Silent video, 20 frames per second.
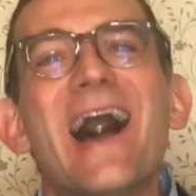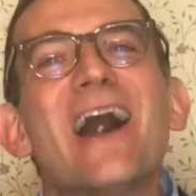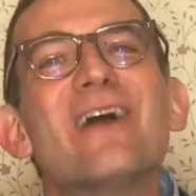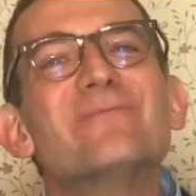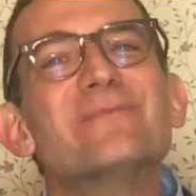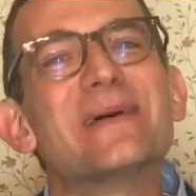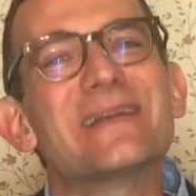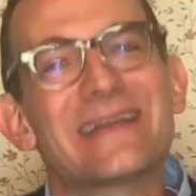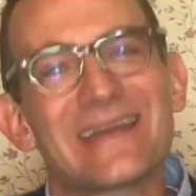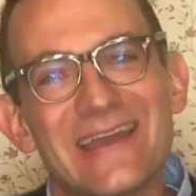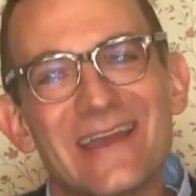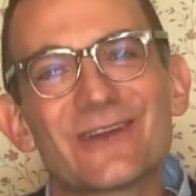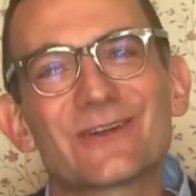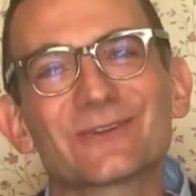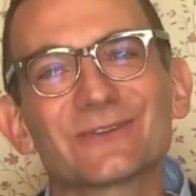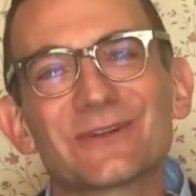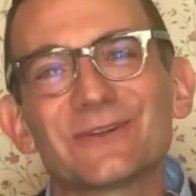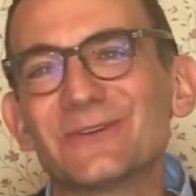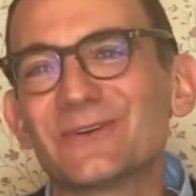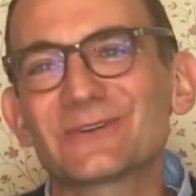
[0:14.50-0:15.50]
have been
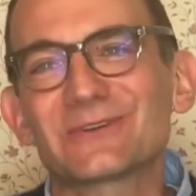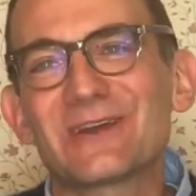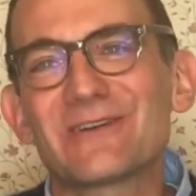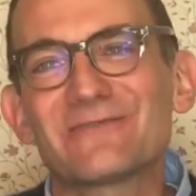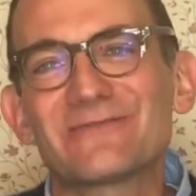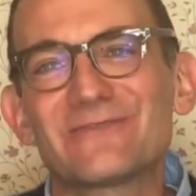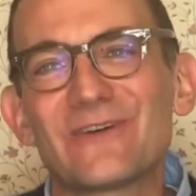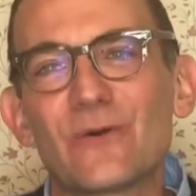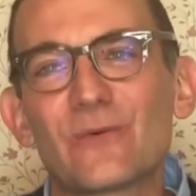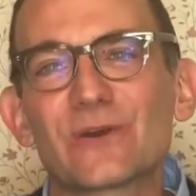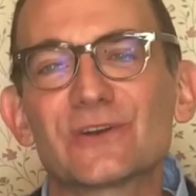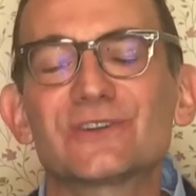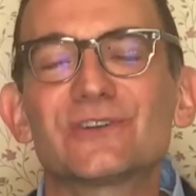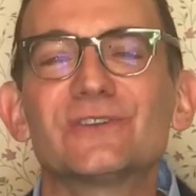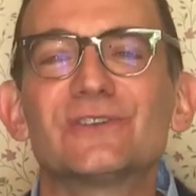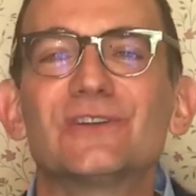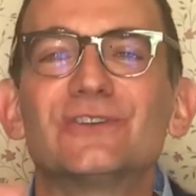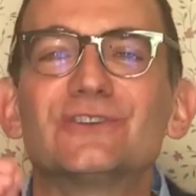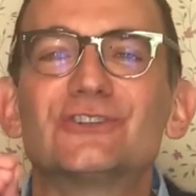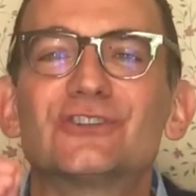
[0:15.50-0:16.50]
eagerly looking forward
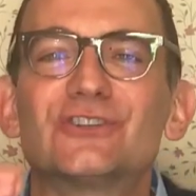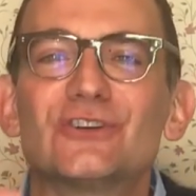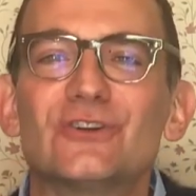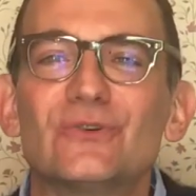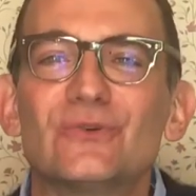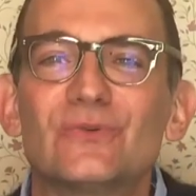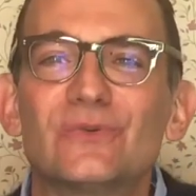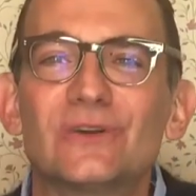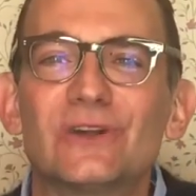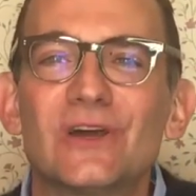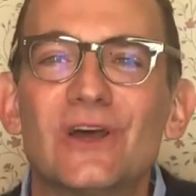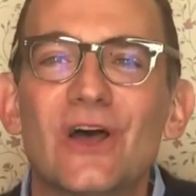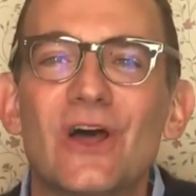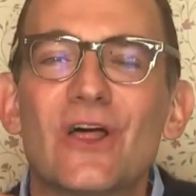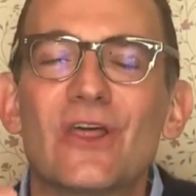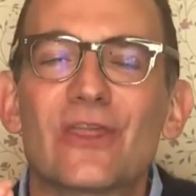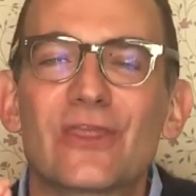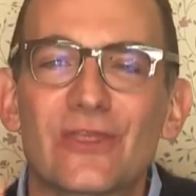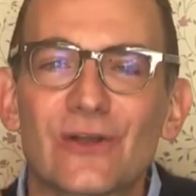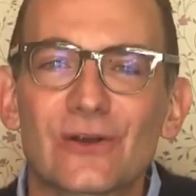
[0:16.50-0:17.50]
to the June
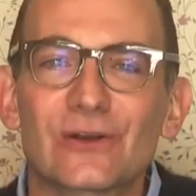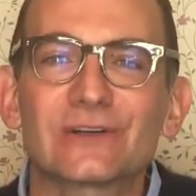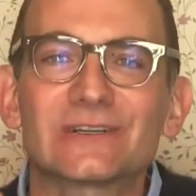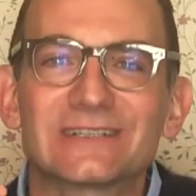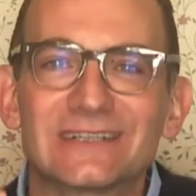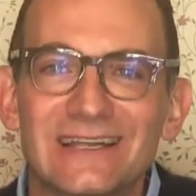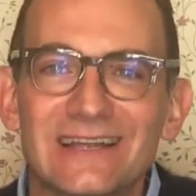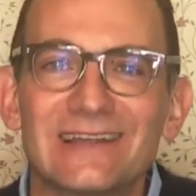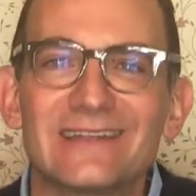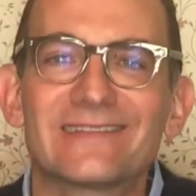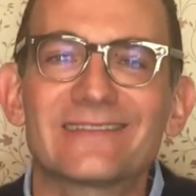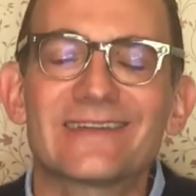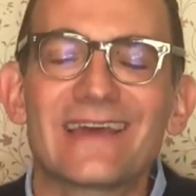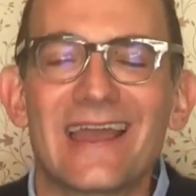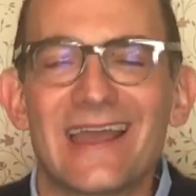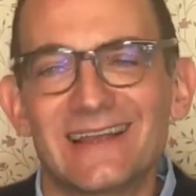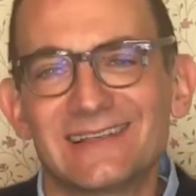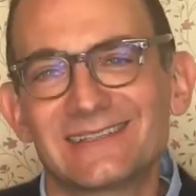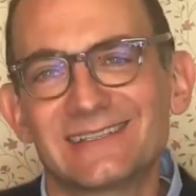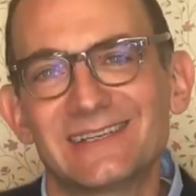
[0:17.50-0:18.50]

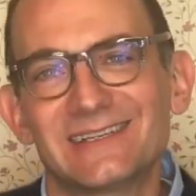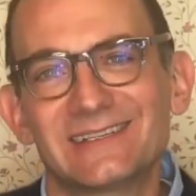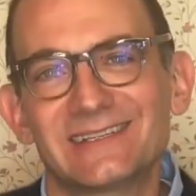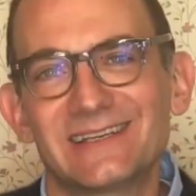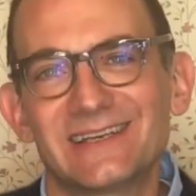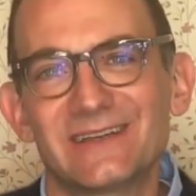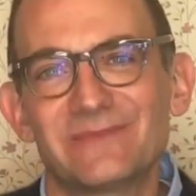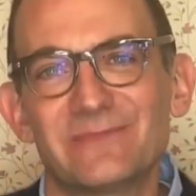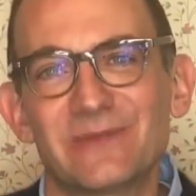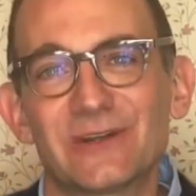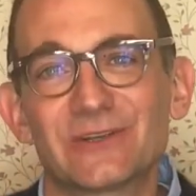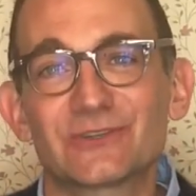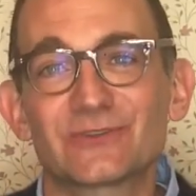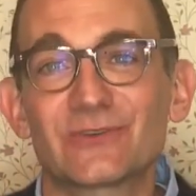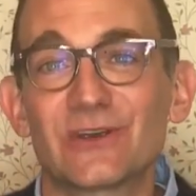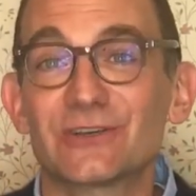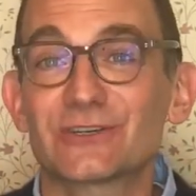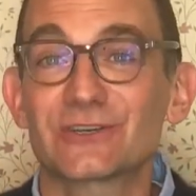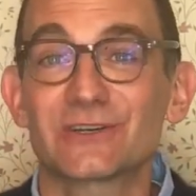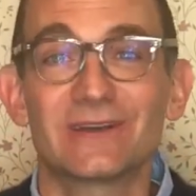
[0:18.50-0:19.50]
thirteenth A C T
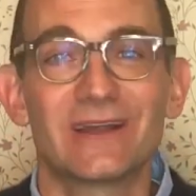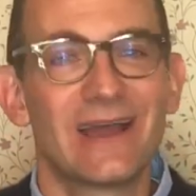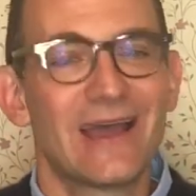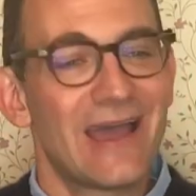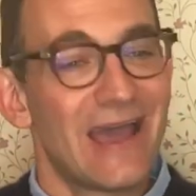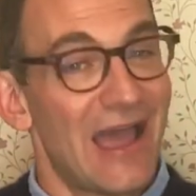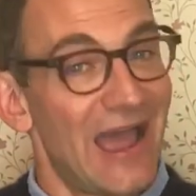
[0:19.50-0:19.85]
administration.